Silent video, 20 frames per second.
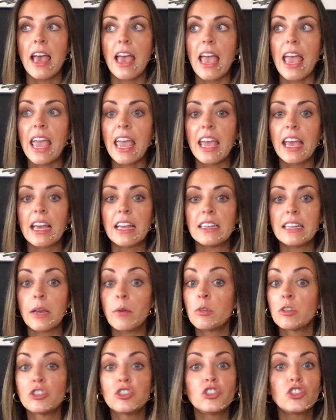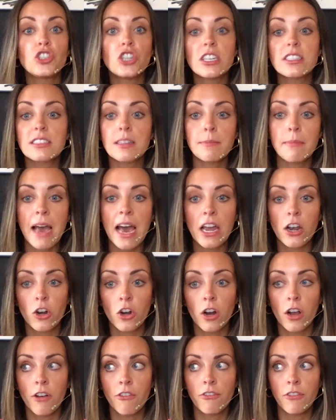And it was just a
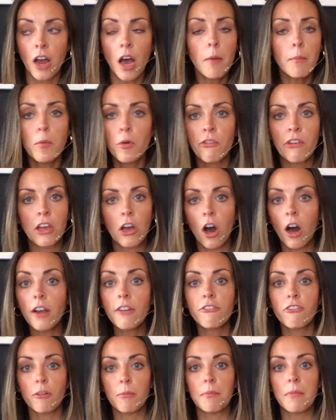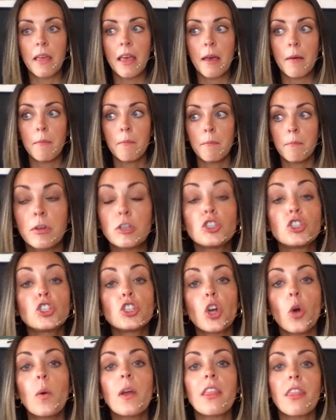matter of not moving on from them, but
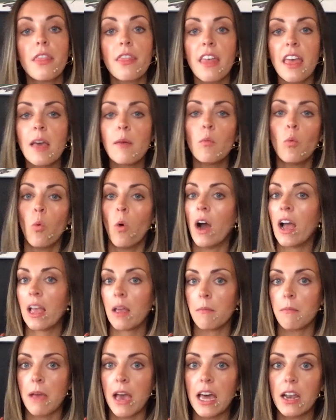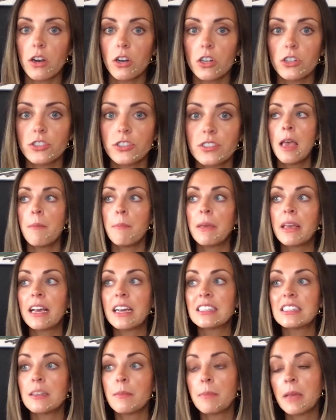showing them why it matters.
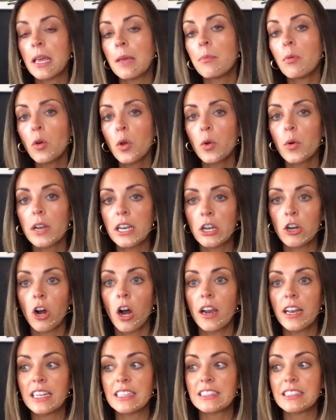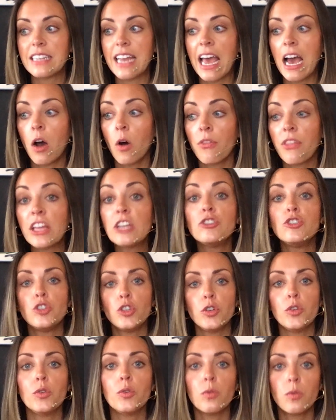Because the people who are in your audience now, they
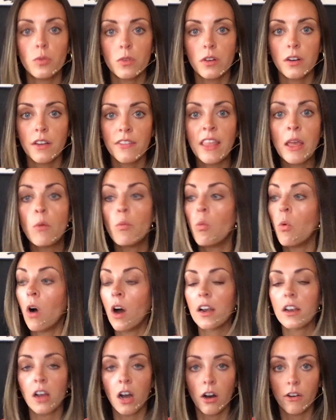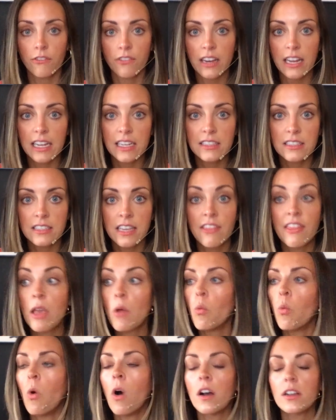do. They want confidence.
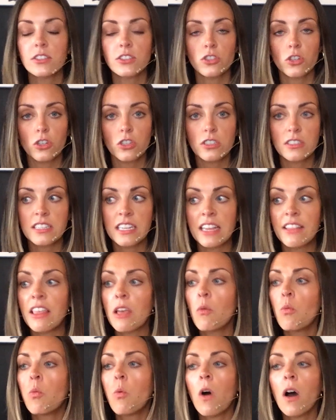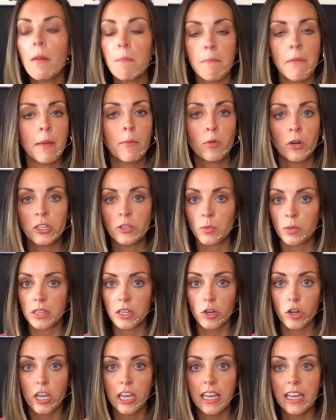They want certainty. They want memories with
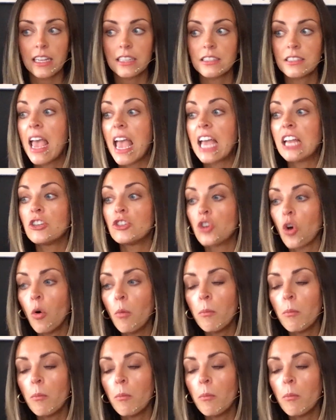their kids. And don't